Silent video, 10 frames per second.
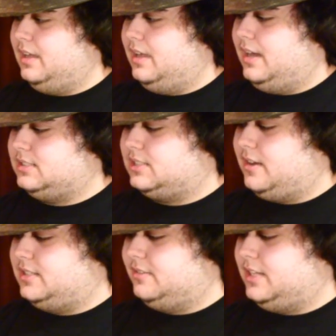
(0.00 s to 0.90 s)
And I
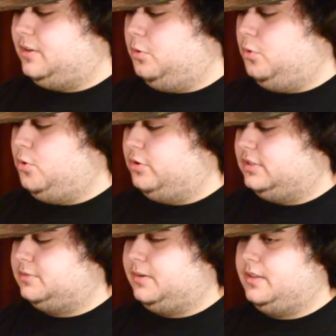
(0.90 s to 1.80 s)
saw it, I was like, ooh, is
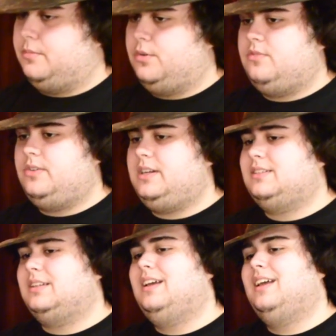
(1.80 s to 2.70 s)
this one of the
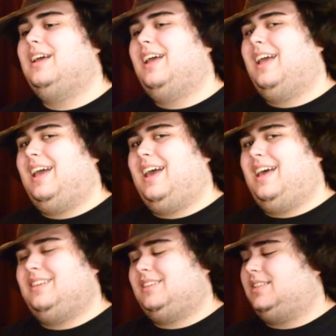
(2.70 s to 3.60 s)
movies?
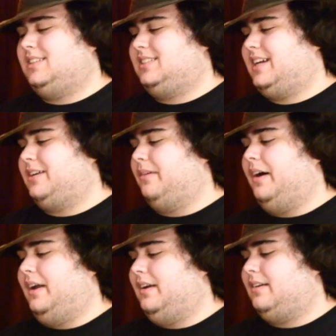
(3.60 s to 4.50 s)
And this is the second
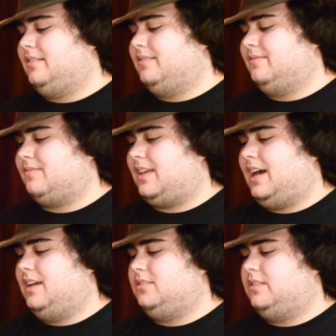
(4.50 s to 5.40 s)
one.
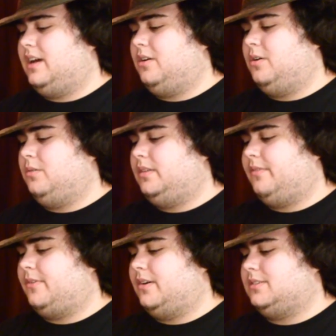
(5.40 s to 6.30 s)
I do not own
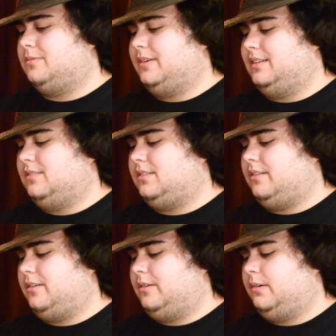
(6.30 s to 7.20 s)
the first one,
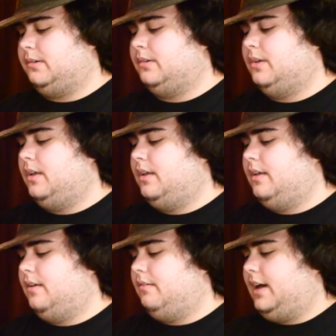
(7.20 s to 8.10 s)
so
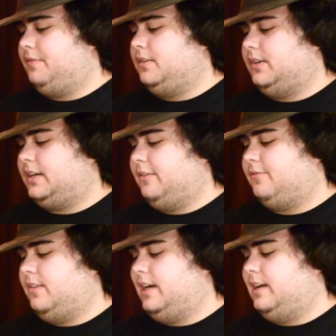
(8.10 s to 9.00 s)
I have to look out
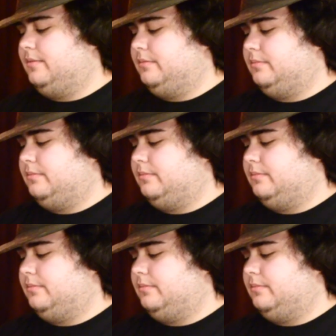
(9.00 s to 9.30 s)
for that.